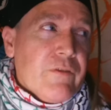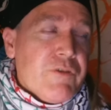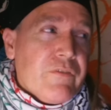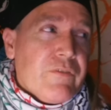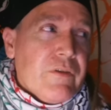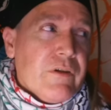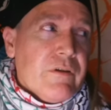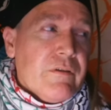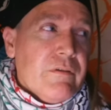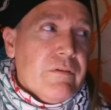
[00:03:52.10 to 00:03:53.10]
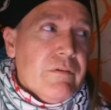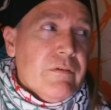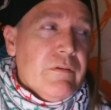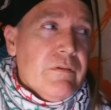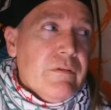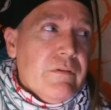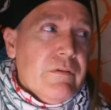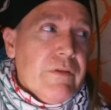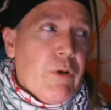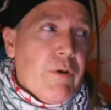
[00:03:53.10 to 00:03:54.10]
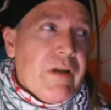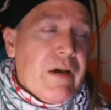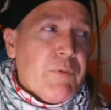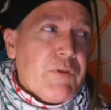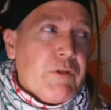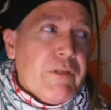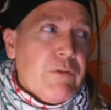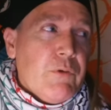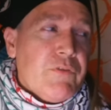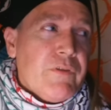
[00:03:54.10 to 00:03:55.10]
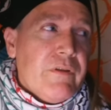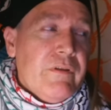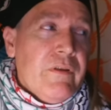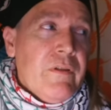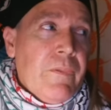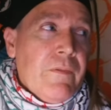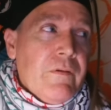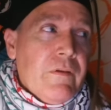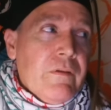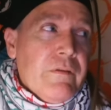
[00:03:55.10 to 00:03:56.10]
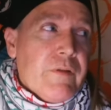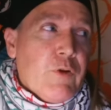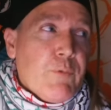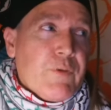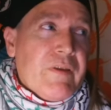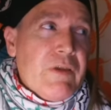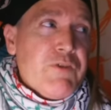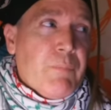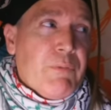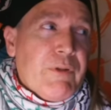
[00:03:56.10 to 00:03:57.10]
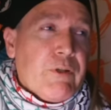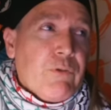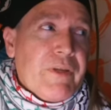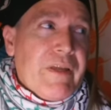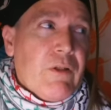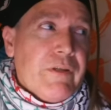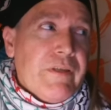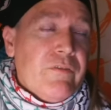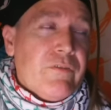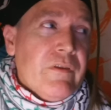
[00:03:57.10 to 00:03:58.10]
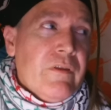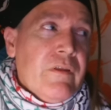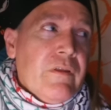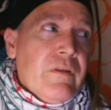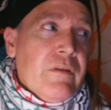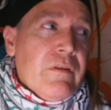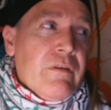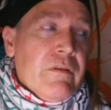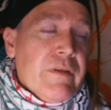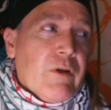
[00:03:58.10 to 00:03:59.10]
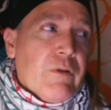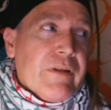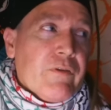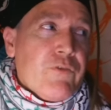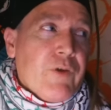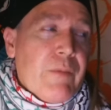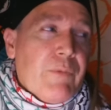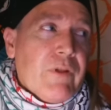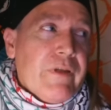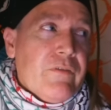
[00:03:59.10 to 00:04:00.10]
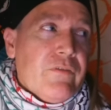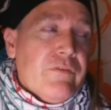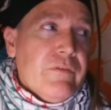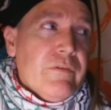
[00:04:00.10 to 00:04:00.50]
just a not particularly lucid interpretation of political realities, you know, that extrapolates